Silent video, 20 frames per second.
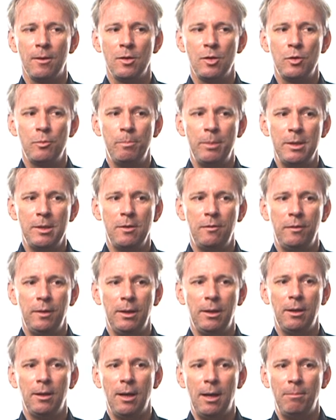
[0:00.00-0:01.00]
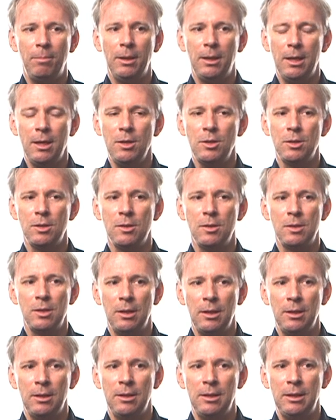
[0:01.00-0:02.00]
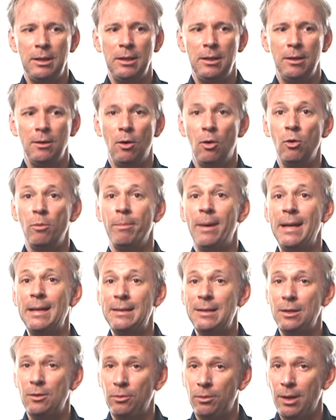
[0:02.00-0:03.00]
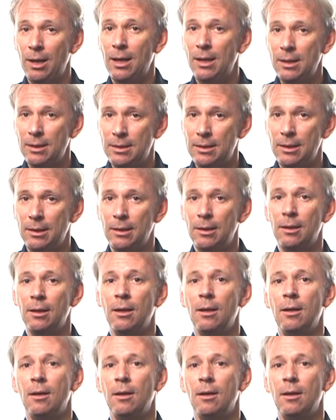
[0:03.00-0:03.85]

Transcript: specific uh, applications in the augmented reality